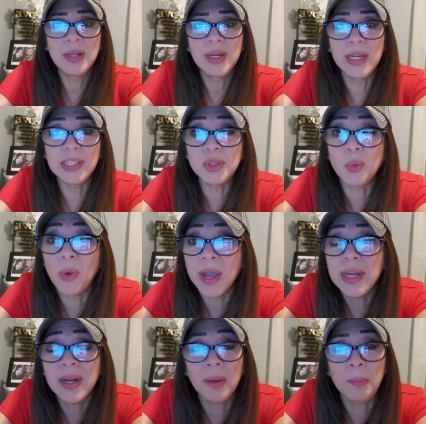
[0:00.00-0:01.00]
Let's
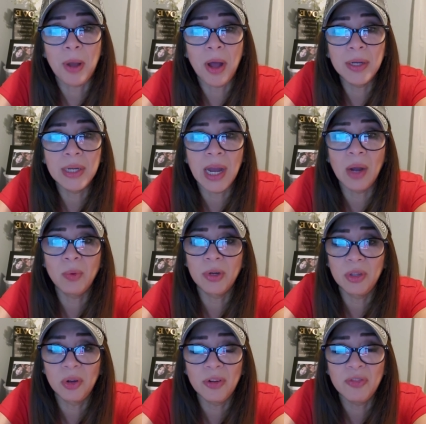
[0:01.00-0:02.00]
wait upon
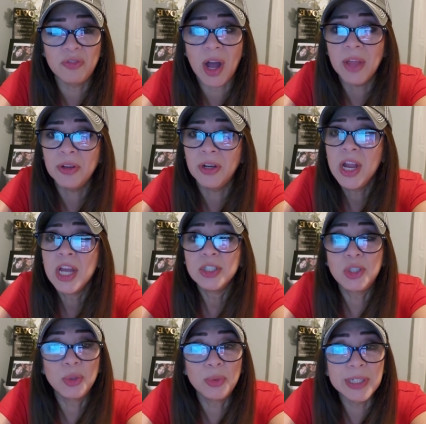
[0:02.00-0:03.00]
our Lord Father
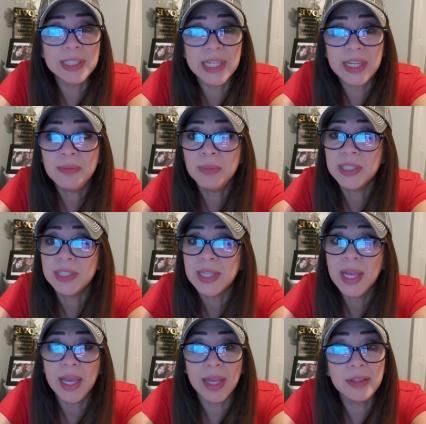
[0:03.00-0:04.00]
to redeem us
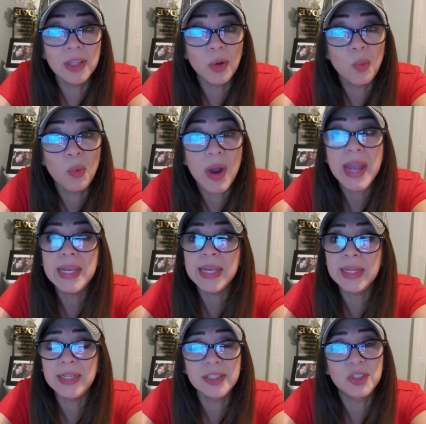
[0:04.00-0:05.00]
in the way
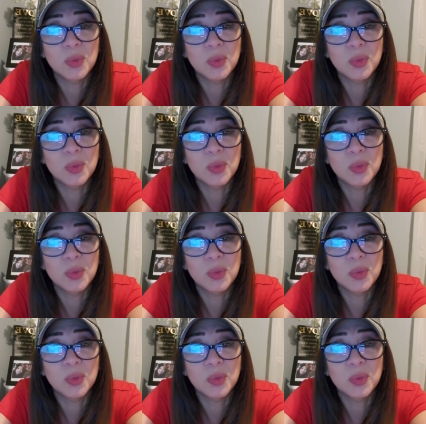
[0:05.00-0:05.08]
it is